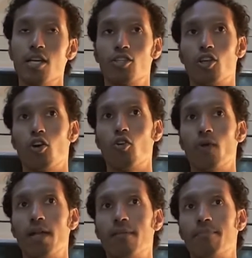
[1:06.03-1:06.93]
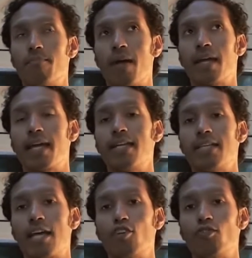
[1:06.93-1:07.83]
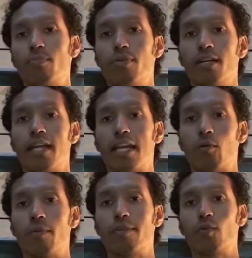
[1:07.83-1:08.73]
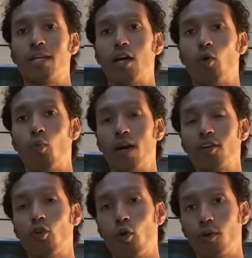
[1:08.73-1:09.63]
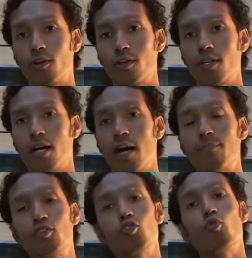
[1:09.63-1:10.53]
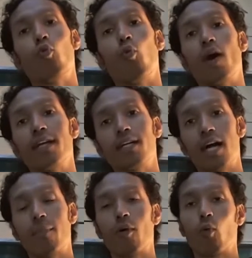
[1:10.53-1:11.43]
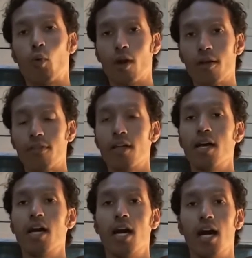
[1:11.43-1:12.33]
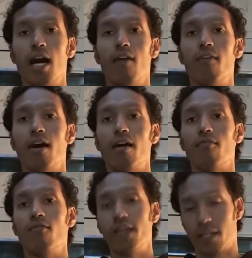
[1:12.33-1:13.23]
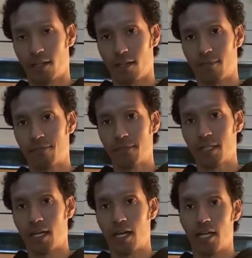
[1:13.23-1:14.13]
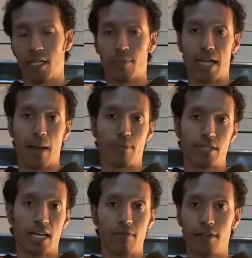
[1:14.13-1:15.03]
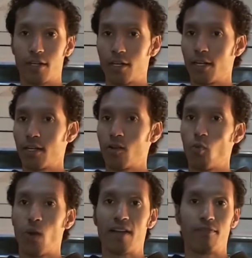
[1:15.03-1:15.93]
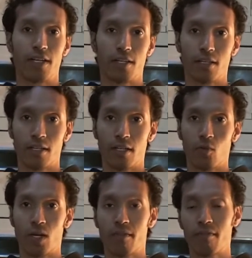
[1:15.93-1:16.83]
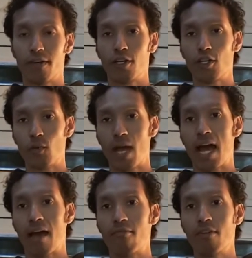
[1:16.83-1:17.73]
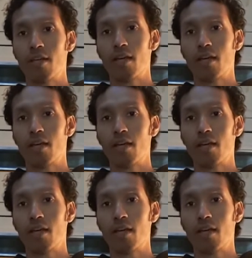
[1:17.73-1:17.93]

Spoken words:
So in my case, I usually put in anywhere between 1/4 up to 1 cup worth of vinegar. It could be apple cider vinegar, white vinegar, whatever vinegar you have.